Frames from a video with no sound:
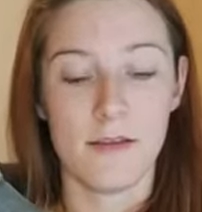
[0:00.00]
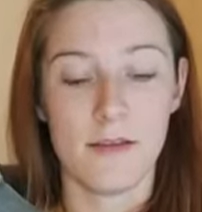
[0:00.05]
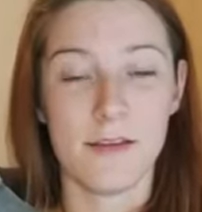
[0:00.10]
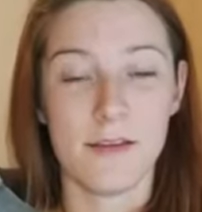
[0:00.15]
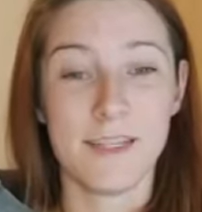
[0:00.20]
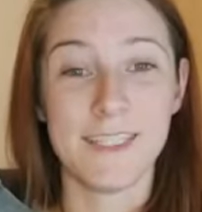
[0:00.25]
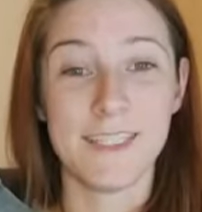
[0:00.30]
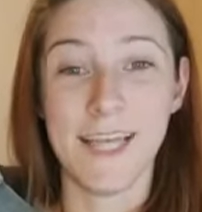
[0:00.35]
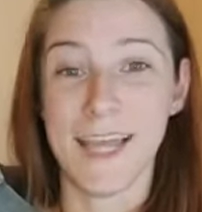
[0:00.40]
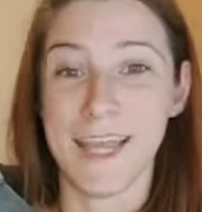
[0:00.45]

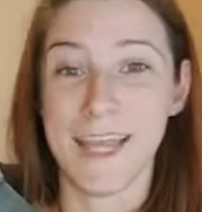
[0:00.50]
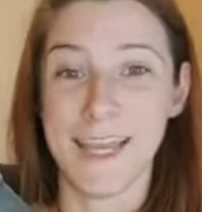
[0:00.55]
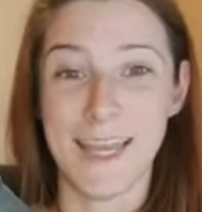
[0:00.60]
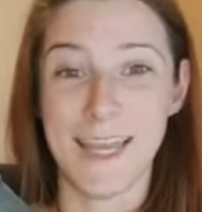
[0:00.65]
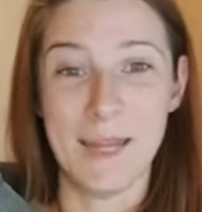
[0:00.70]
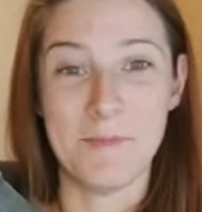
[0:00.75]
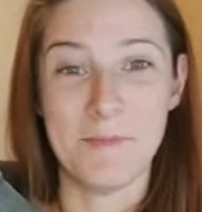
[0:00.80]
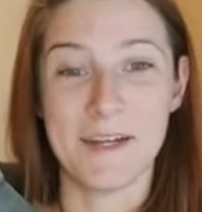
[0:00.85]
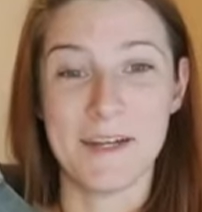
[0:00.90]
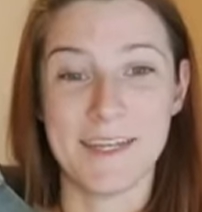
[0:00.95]
Take a
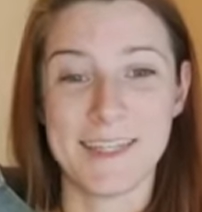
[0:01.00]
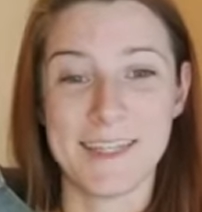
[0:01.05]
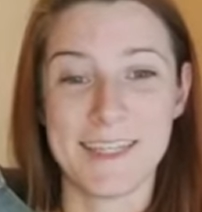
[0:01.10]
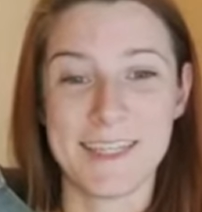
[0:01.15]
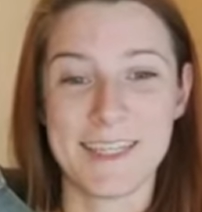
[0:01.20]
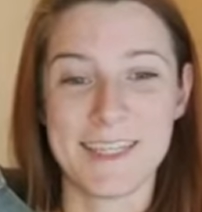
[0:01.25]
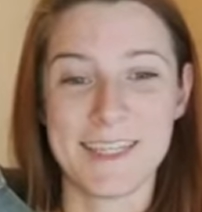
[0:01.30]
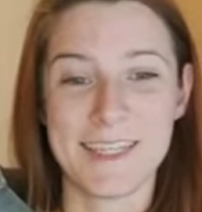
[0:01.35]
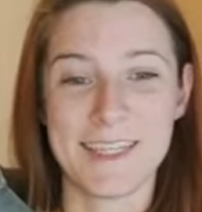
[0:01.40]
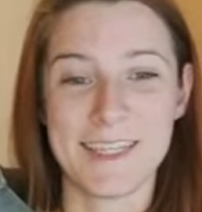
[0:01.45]
deep breath.
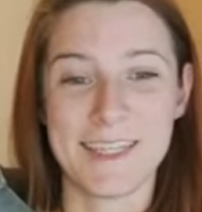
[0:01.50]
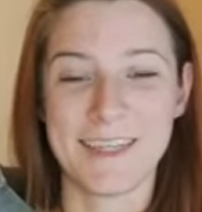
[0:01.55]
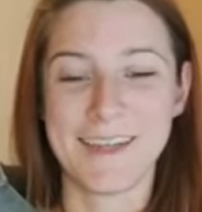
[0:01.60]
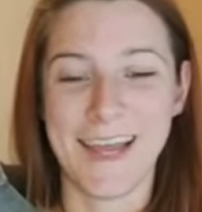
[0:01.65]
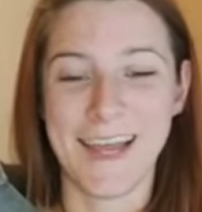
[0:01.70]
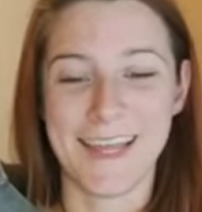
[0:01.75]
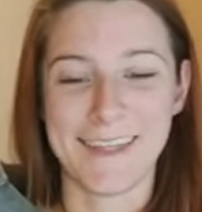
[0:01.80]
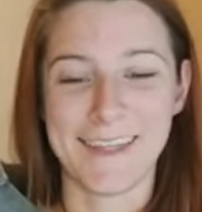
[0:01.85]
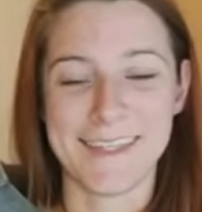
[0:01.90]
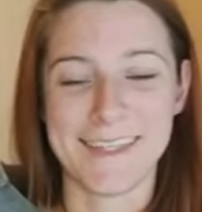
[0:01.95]
You
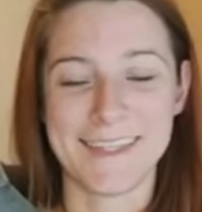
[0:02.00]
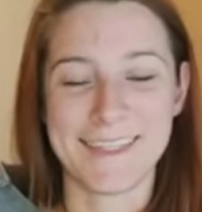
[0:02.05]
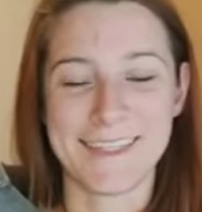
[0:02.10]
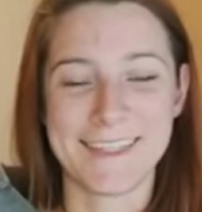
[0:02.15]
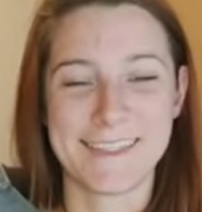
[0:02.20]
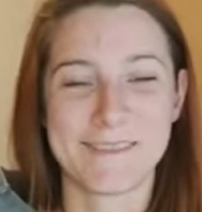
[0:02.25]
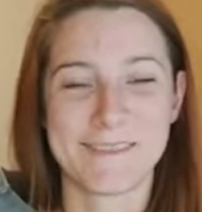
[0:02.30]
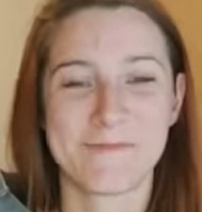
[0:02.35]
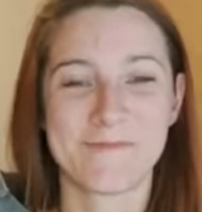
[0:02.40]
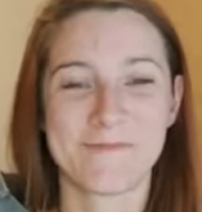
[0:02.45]
got
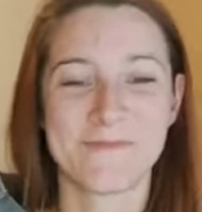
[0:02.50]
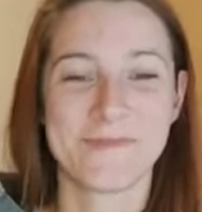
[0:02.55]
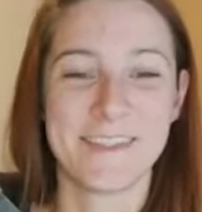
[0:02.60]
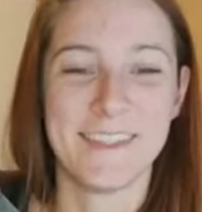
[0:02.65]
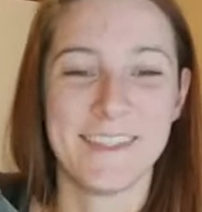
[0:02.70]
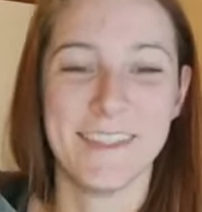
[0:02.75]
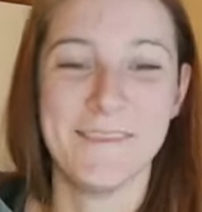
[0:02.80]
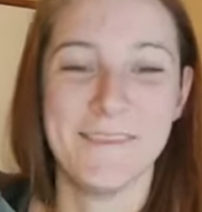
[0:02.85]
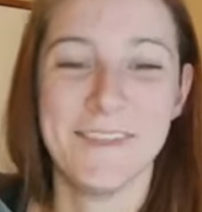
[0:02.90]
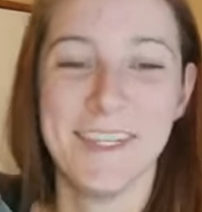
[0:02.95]
this.
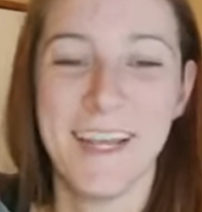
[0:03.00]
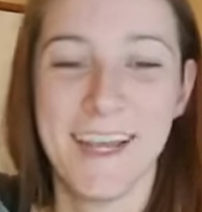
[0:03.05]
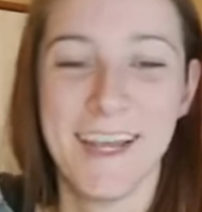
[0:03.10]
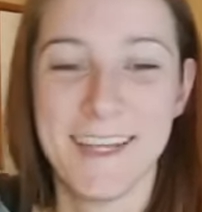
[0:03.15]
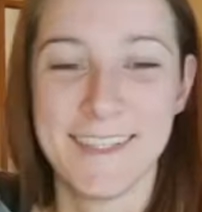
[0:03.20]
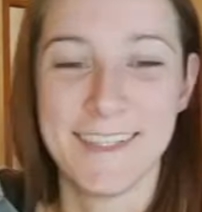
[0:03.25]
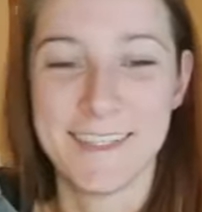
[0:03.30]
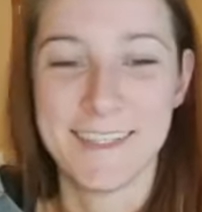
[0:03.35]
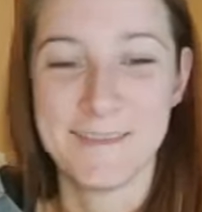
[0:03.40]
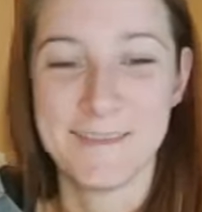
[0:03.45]
love you guys.